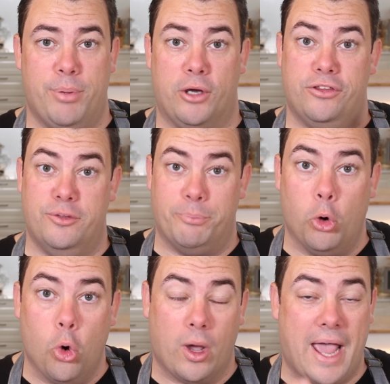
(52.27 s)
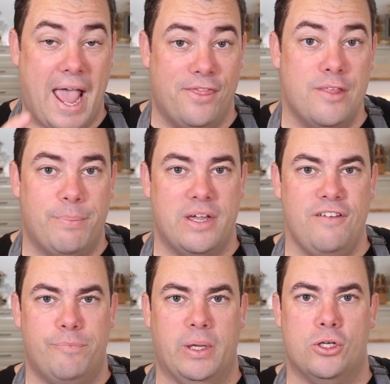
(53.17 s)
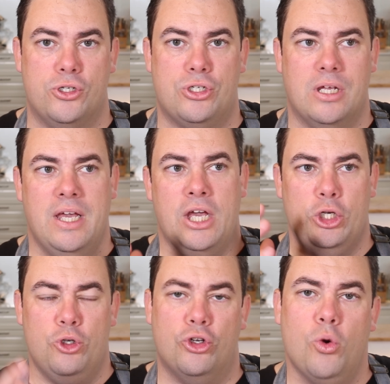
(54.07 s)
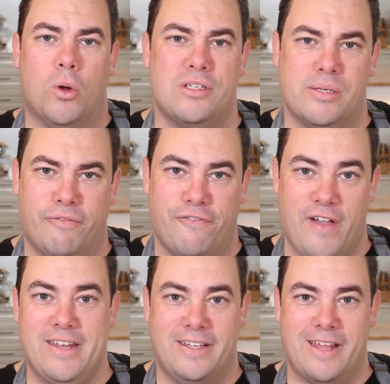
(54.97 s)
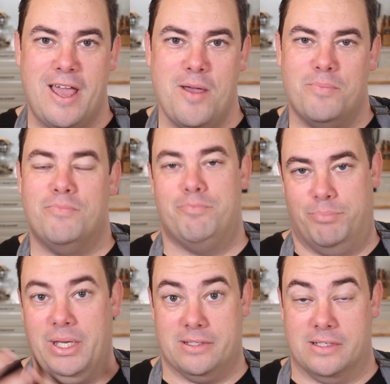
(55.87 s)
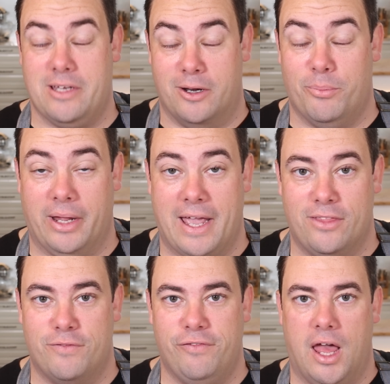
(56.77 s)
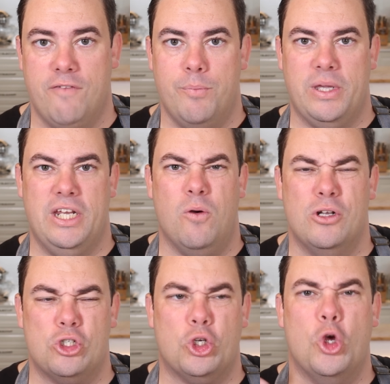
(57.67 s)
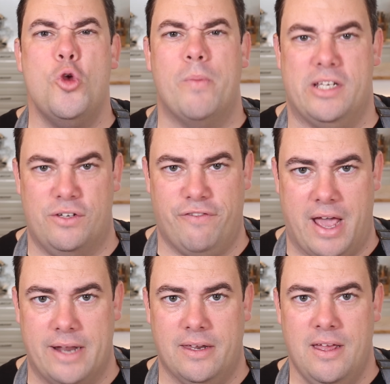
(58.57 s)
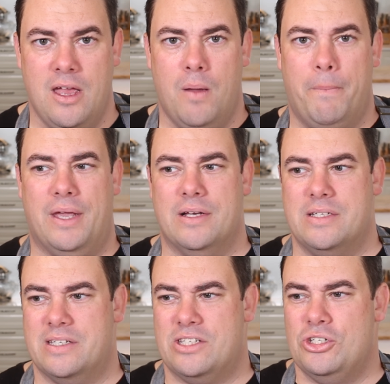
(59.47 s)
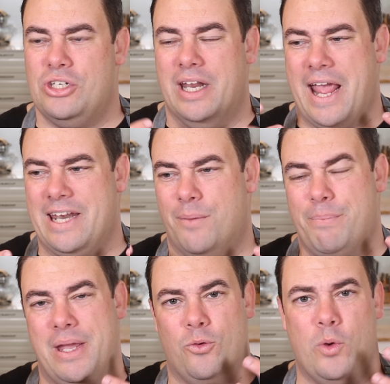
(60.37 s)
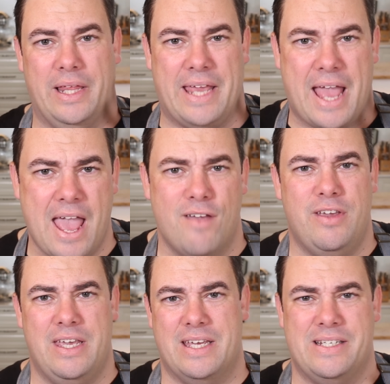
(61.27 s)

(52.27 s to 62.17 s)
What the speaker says: both the pork and the beef because you do want some fat in there because it's going to bring out the flavor, but you don't want too much fat because it's just going to end up being really heavy